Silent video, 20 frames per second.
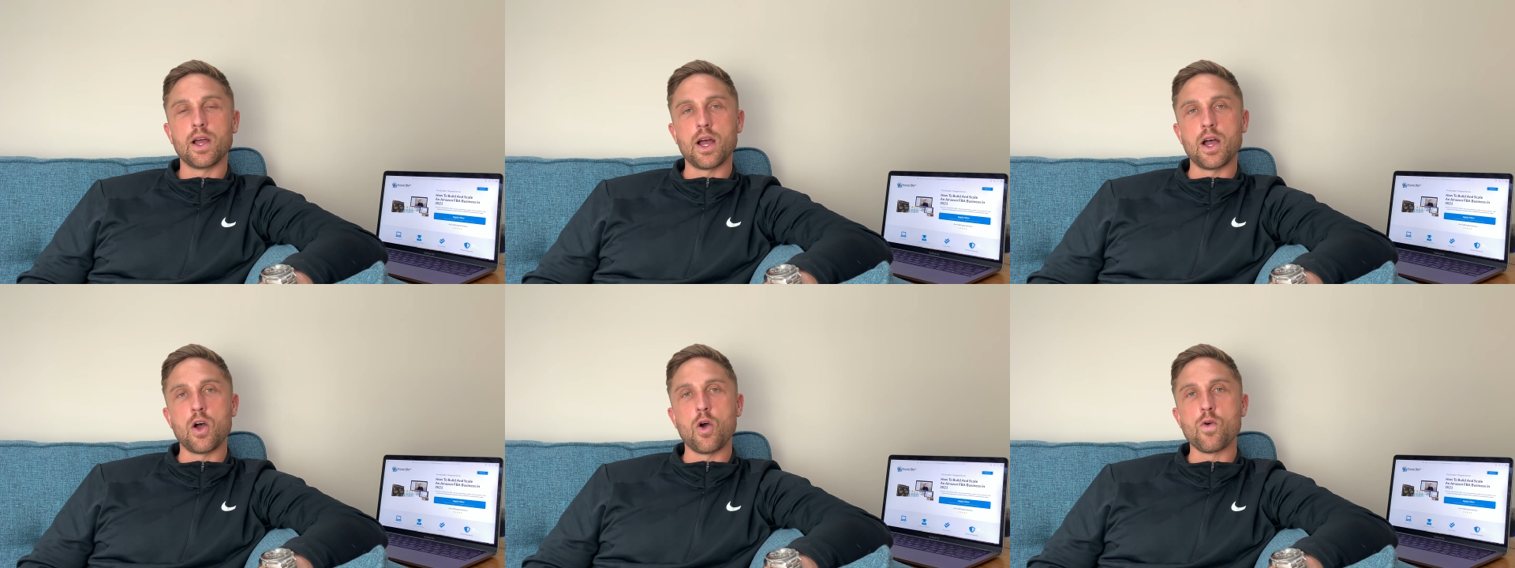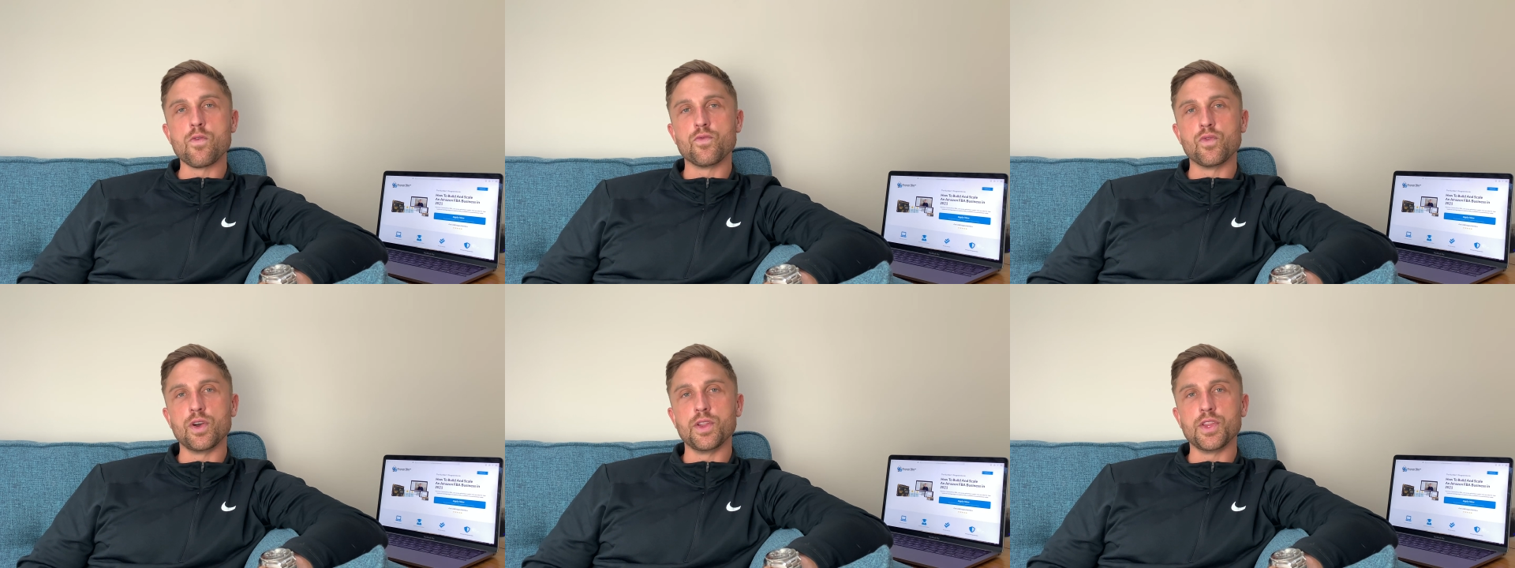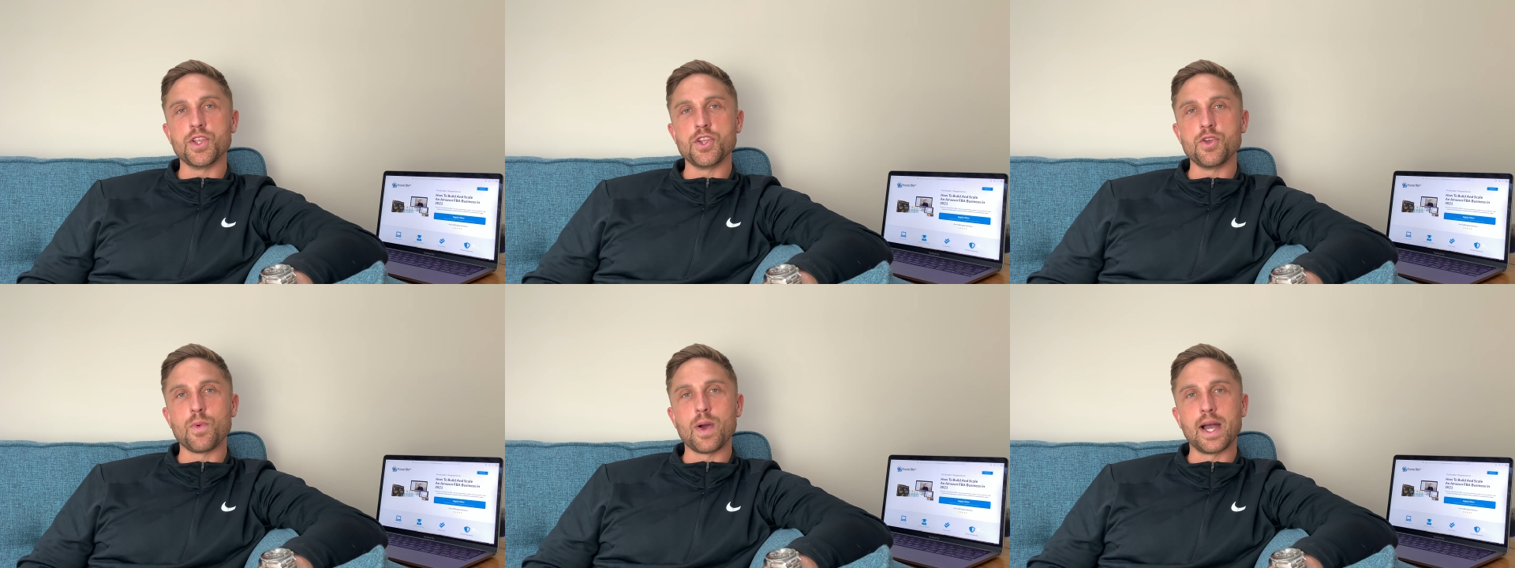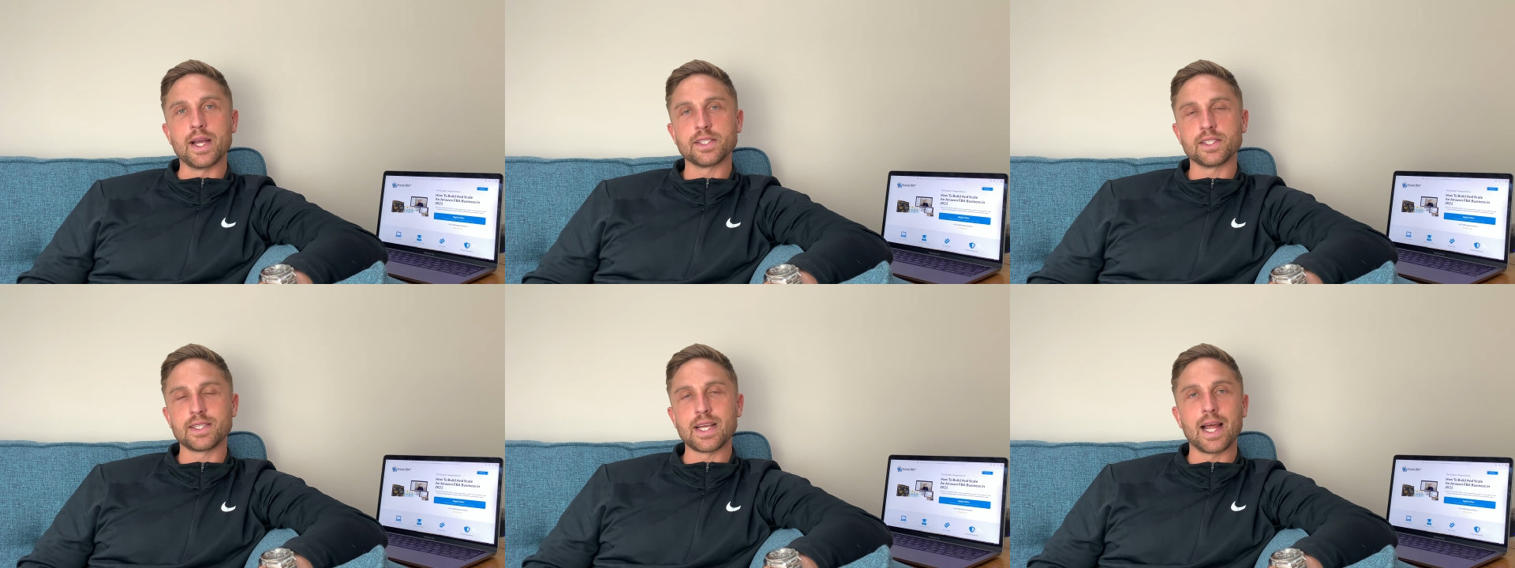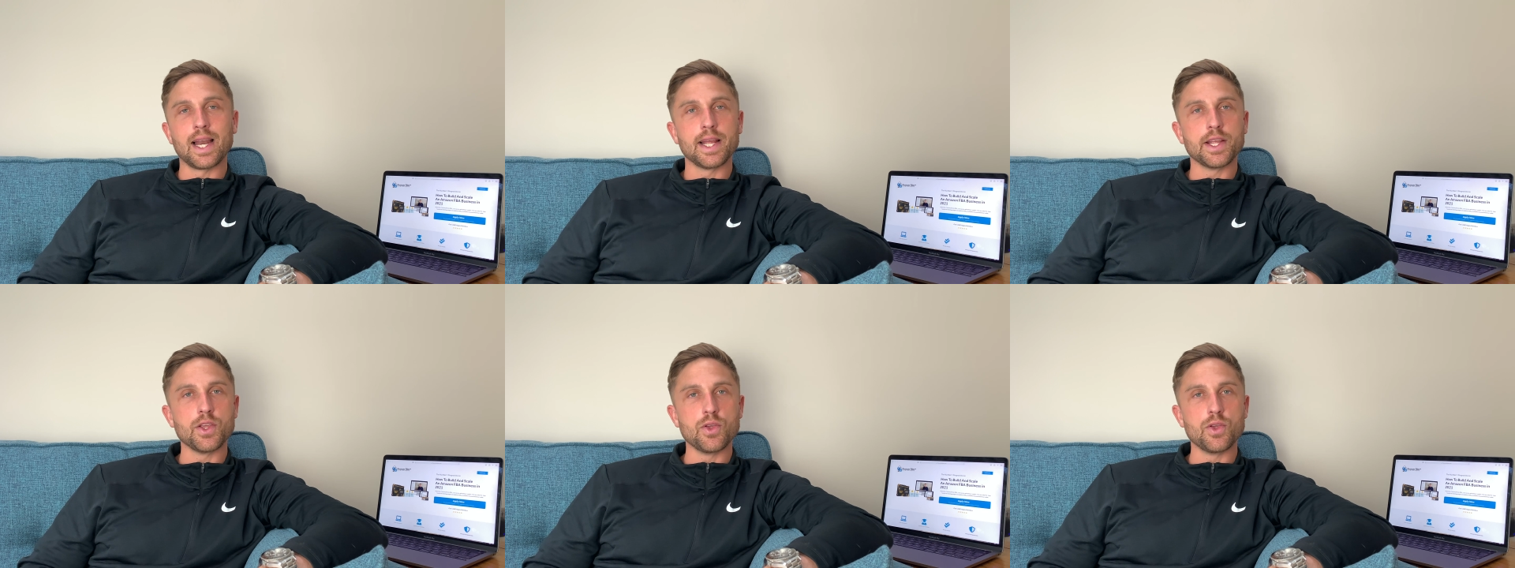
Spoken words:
over in the US selling